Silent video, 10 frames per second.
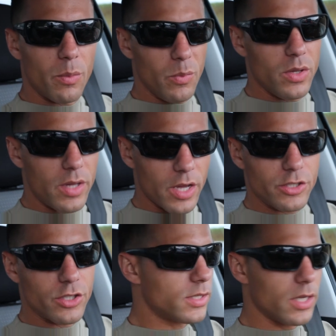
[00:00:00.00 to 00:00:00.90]

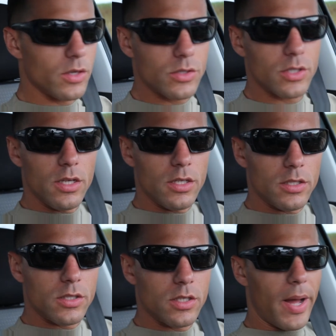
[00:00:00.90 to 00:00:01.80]
communication skills
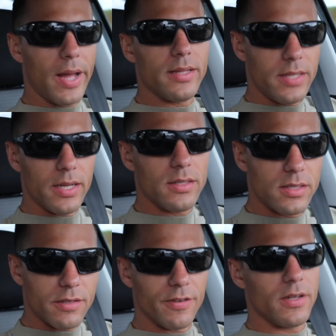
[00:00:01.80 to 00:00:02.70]
is by attending
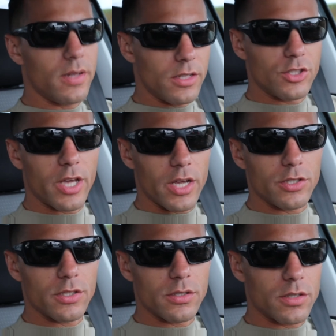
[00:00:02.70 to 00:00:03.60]
civilian
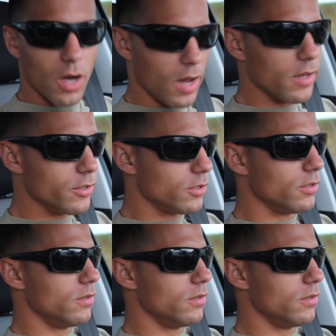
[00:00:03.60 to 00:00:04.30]
education, college.